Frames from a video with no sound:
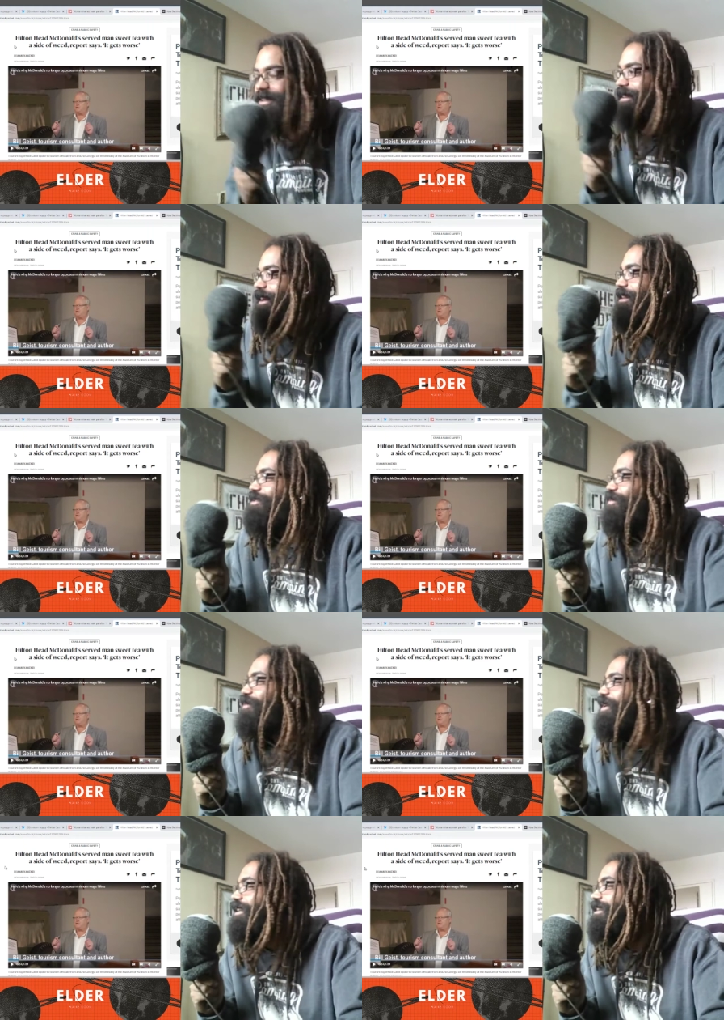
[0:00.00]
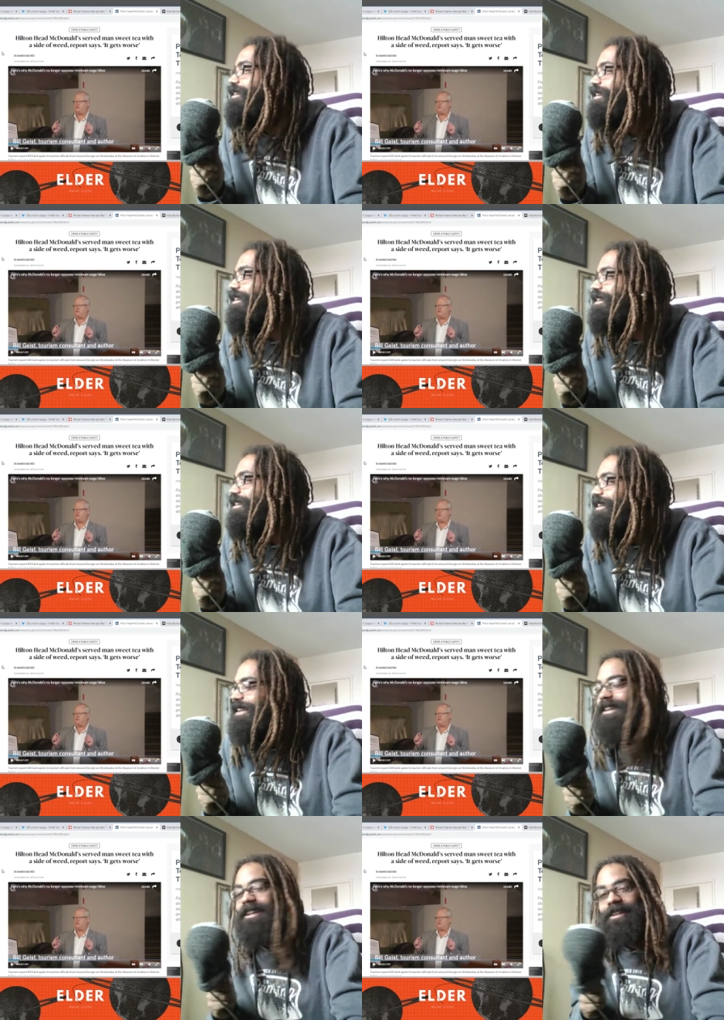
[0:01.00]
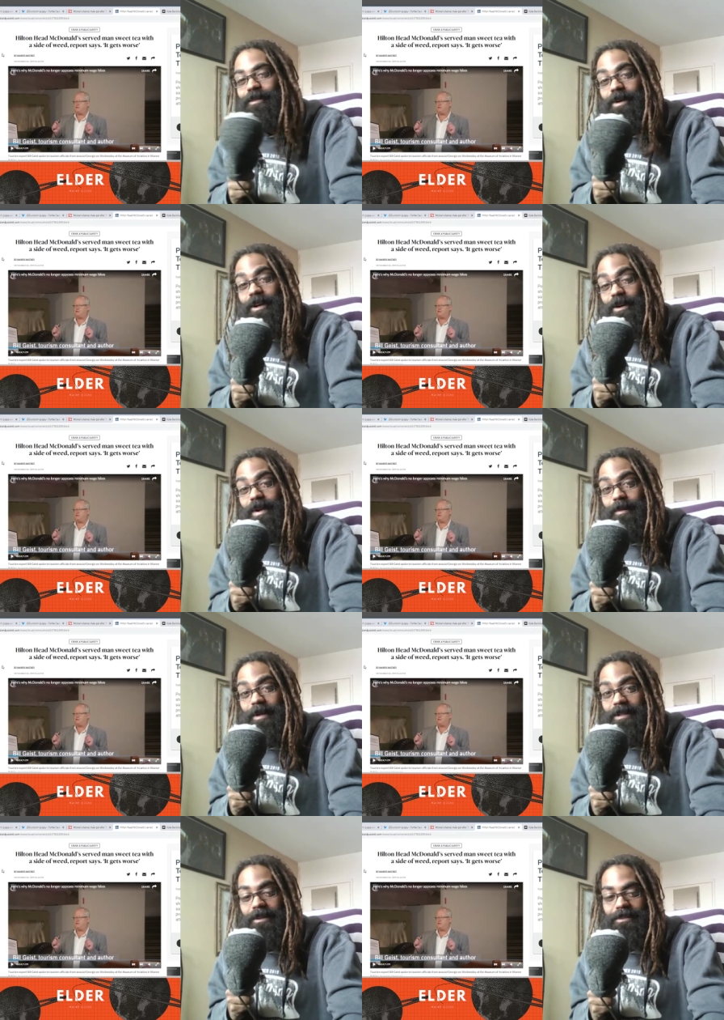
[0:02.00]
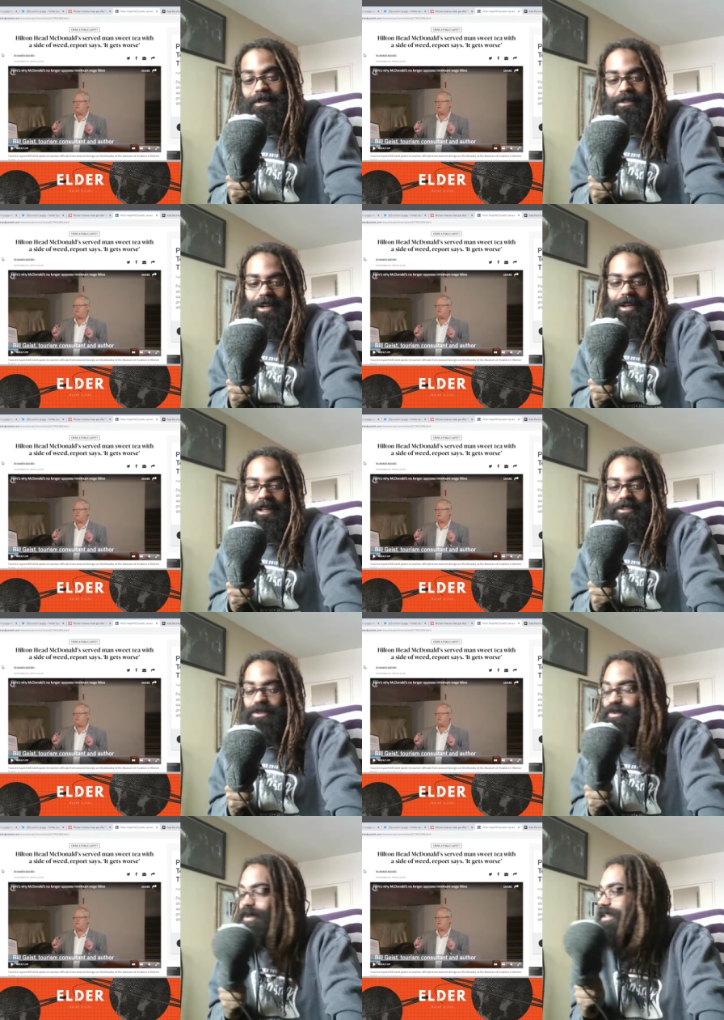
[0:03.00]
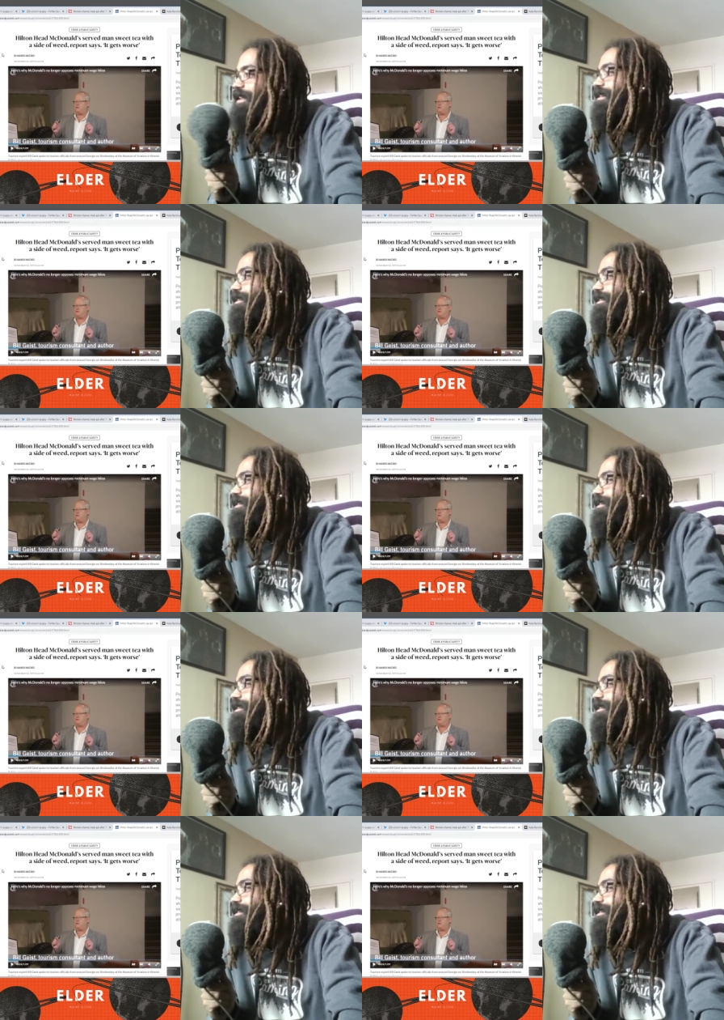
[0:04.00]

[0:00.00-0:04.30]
getting some weed while you're going at McDonald's trying to get some sweet tea.